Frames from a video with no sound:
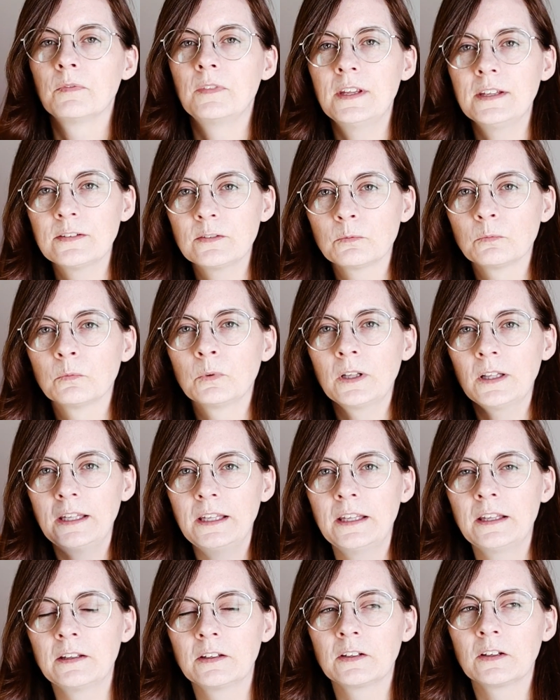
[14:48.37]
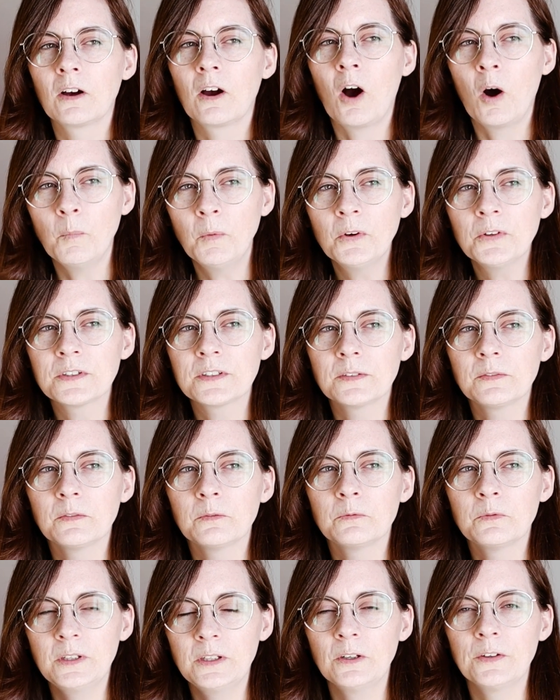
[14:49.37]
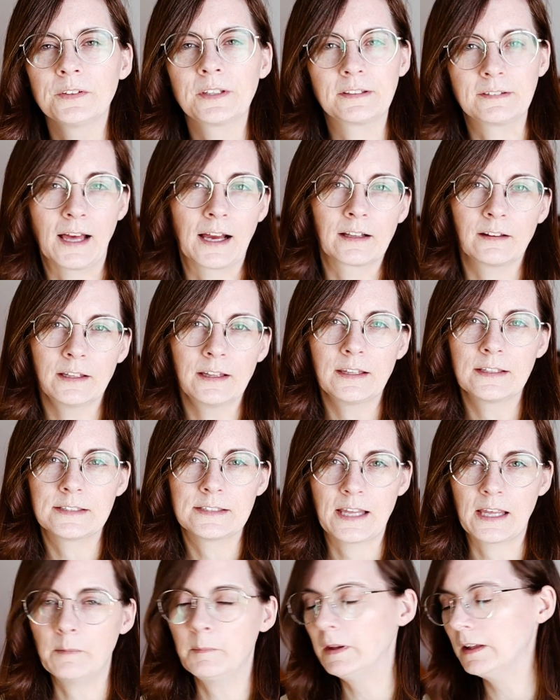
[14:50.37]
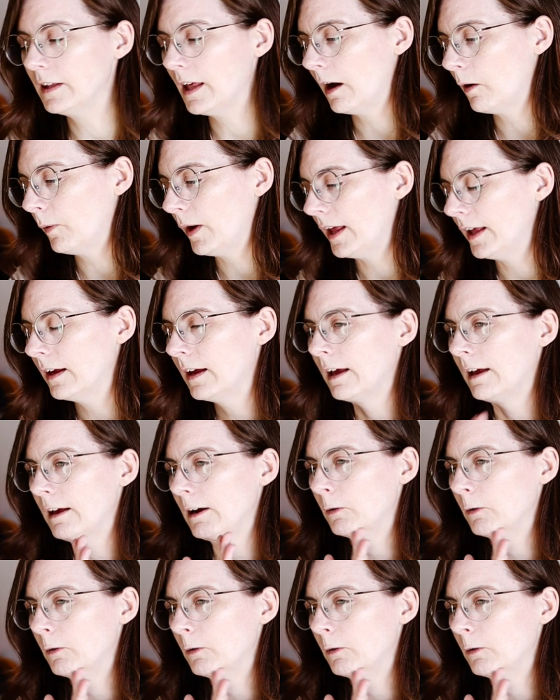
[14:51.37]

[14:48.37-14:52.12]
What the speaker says: this really almost feels exactly the same in that way,